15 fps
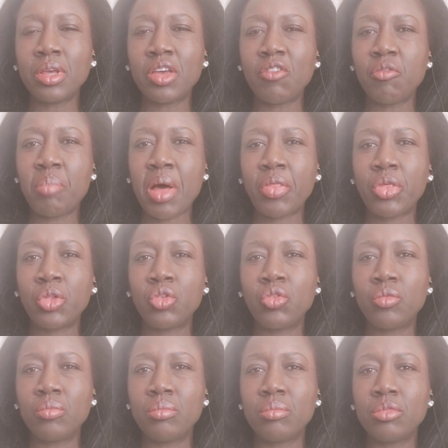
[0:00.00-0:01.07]
give birth
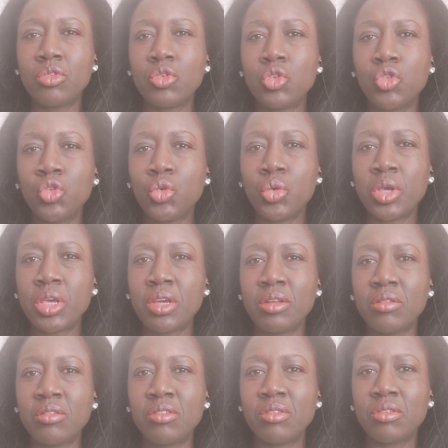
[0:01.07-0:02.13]
to 2
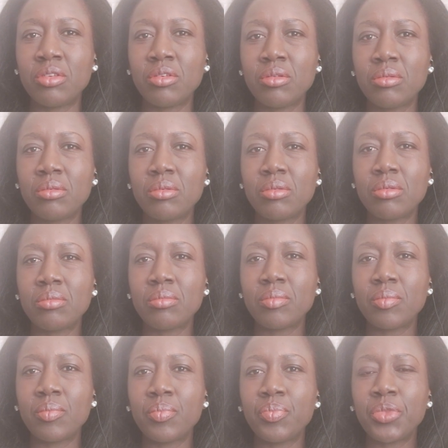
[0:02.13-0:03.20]
kids.
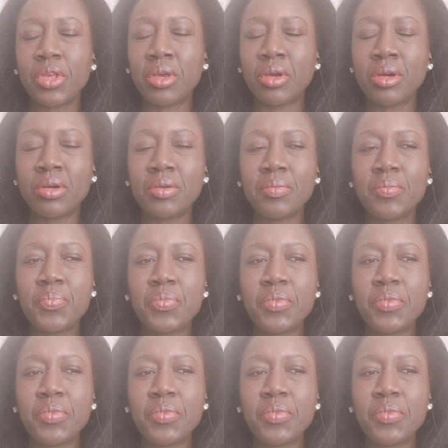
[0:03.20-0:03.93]
Yeah.